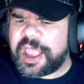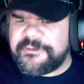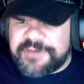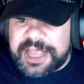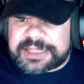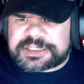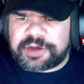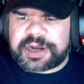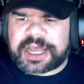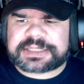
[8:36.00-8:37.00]
Fans
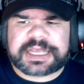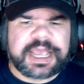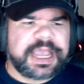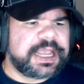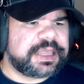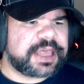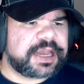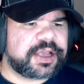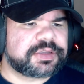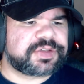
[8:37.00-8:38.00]
go nuts. He
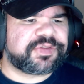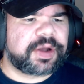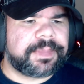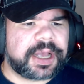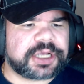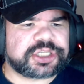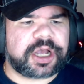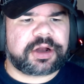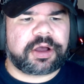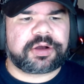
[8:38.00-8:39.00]
then goes for a
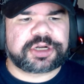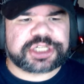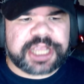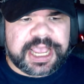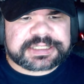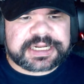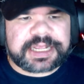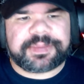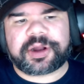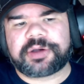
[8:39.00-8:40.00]
buckshot on Orange
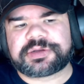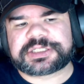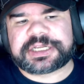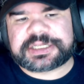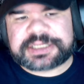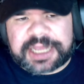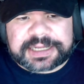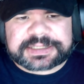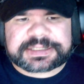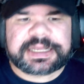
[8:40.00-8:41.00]
Cassidy, but OC
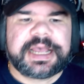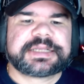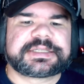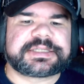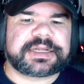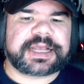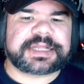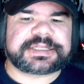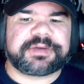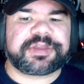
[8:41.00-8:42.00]
ducks. Still
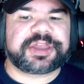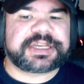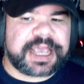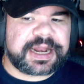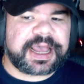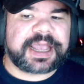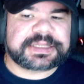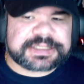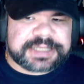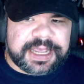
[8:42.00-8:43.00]
gets hit with a dead eye
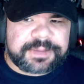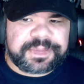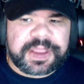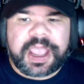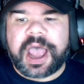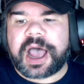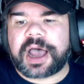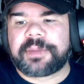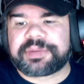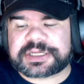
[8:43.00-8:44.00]
instead.
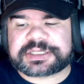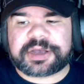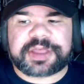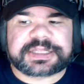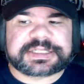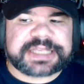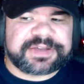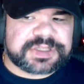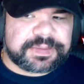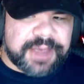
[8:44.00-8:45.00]
Um, Briscoe then
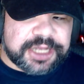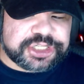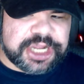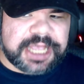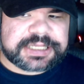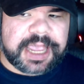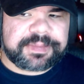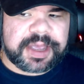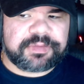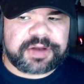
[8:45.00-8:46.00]
saves the match as
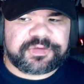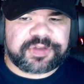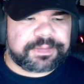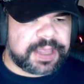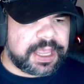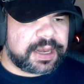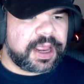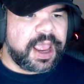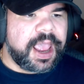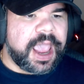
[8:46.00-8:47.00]
Hangman went for the pin,
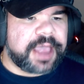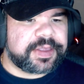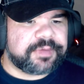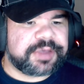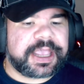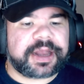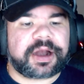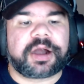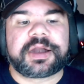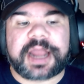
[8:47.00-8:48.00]
and then we get
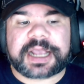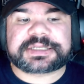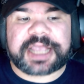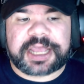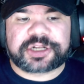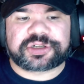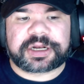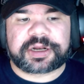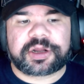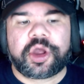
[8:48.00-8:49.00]
our next
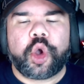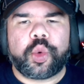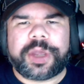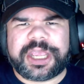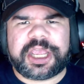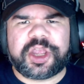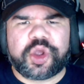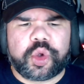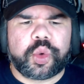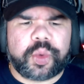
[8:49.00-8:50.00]
entrant
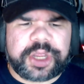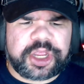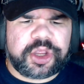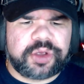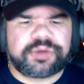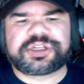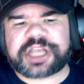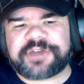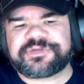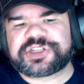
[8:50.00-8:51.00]
wee wee
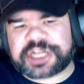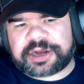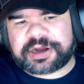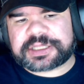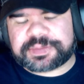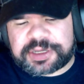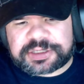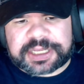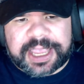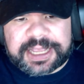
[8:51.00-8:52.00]
Jeff Jarrett's
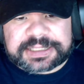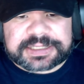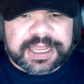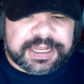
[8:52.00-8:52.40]
music hits and